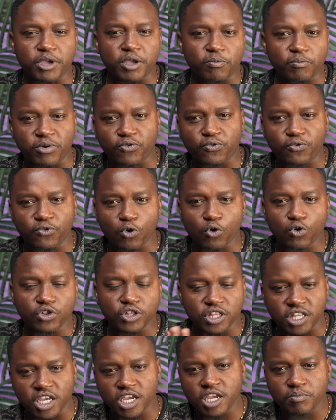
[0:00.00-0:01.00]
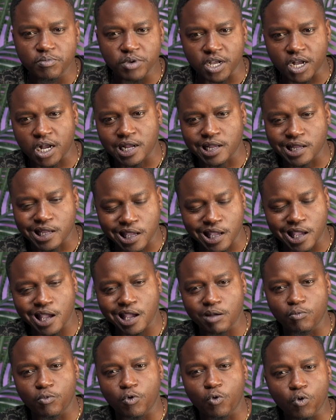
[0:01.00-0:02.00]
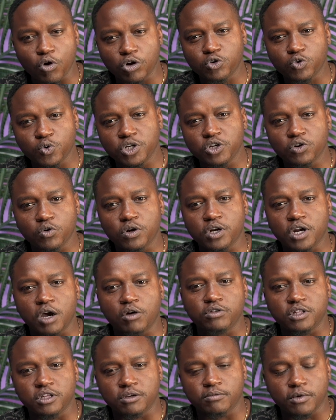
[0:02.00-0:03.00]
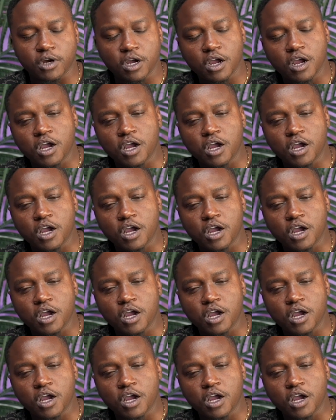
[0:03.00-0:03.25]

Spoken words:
before they became what we know now them.